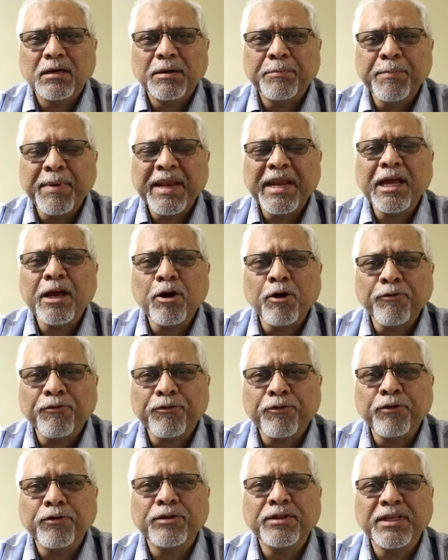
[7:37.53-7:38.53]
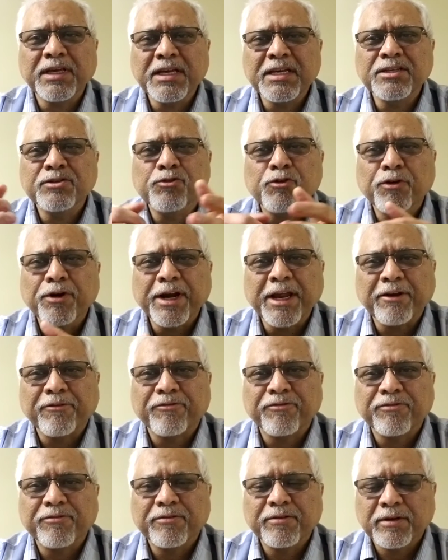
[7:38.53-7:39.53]
Meaning of Ruth is
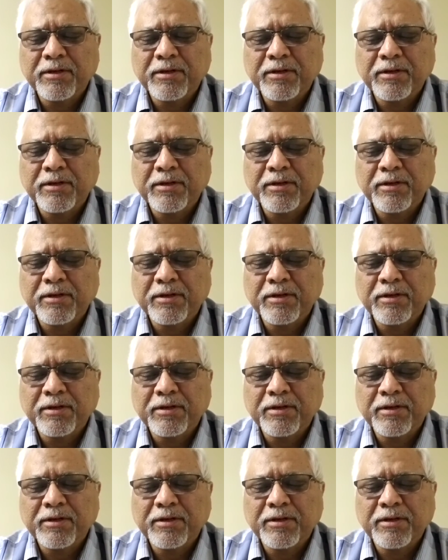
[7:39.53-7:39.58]
grief.